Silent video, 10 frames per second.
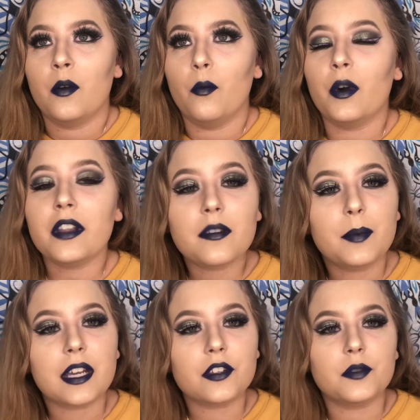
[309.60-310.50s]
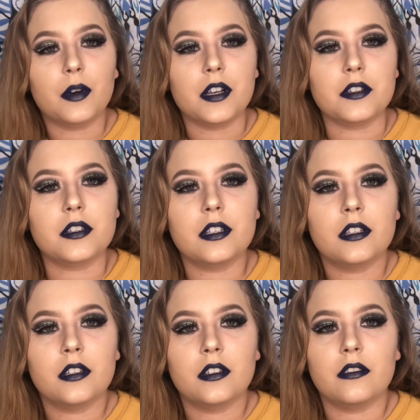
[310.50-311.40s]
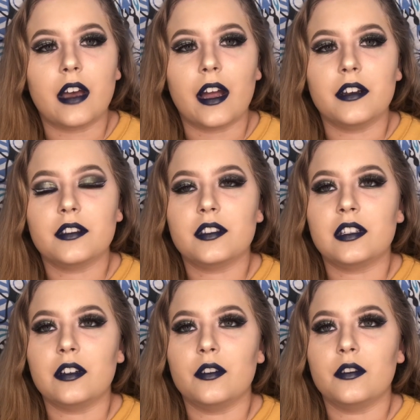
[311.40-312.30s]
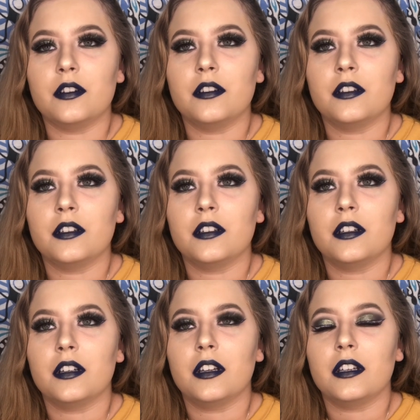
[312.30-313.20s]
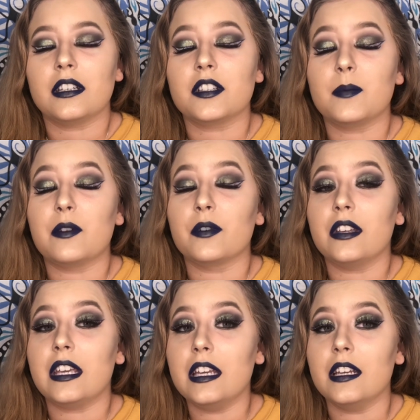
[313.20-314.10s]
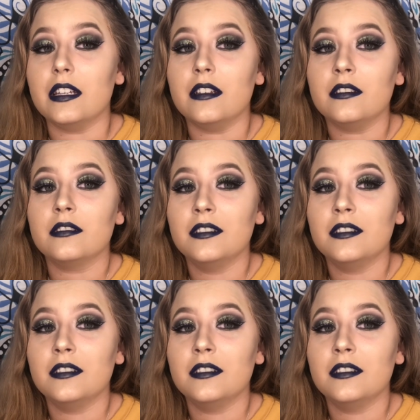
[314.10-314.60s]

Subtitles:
One of the biggest ones that still gets me really heated